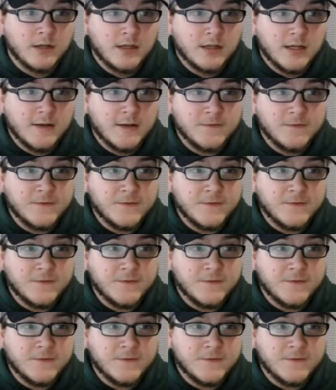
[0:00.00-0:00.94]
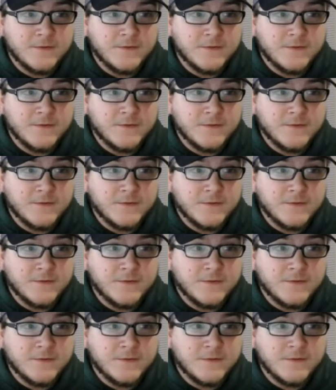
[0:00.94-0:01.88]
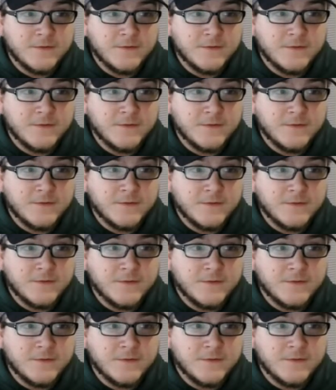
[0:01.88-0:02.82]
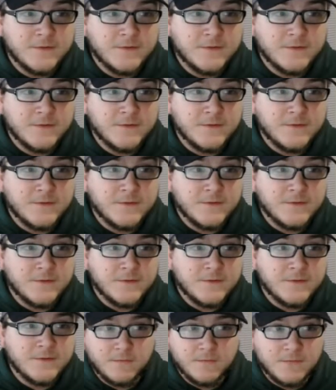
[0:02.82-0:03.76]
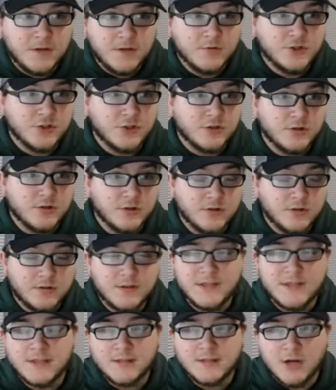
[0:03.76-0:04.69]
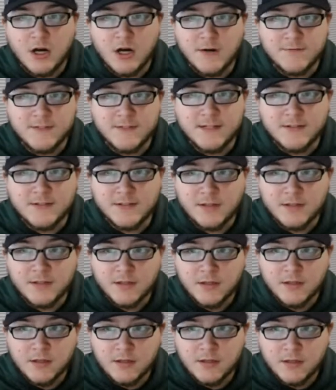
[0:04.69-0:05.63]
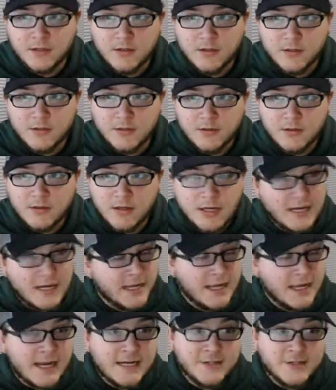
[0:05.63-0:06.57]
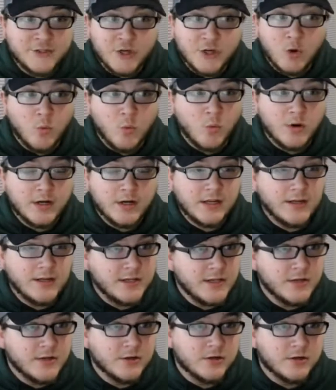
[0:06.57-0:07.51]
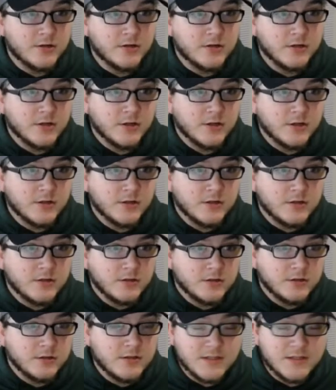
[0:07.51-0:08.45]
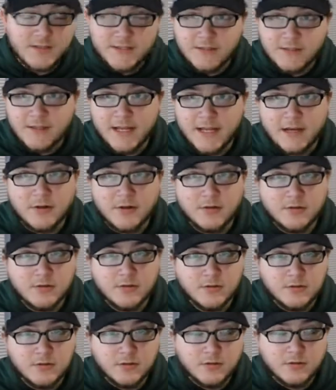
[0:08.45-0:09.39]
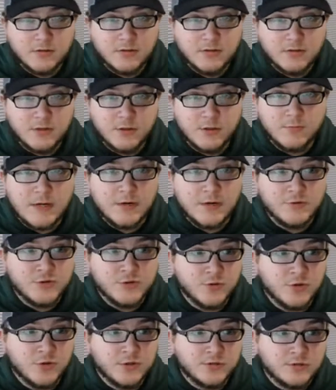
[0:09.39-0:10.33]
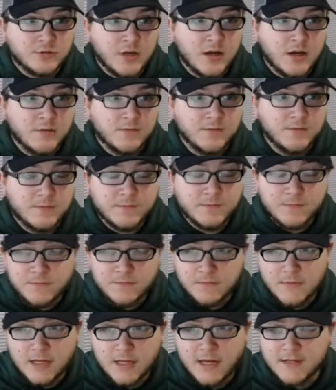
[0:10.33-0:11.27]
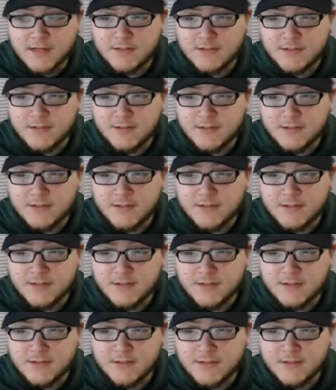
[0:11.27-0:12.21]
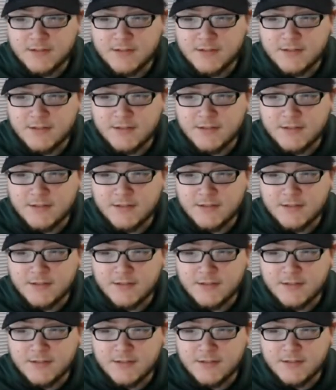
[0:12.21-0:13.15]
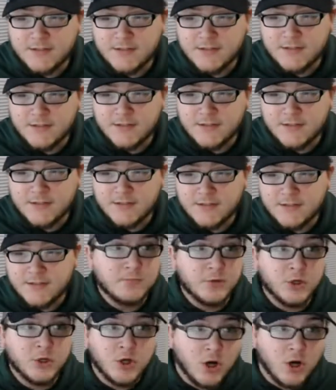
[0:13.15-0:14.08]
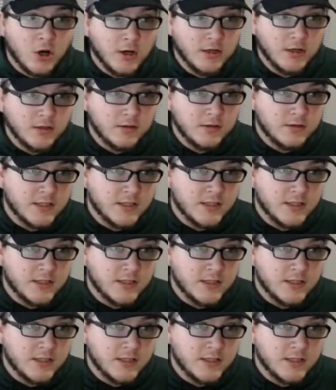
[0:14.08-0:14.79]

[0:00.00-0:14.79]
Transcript: if the Green Bay Packers have to make a decision regarding our quarterback future this offseason. I don't want to hear the slander around Jordan Love. I don't want to hear that you want him gone, that you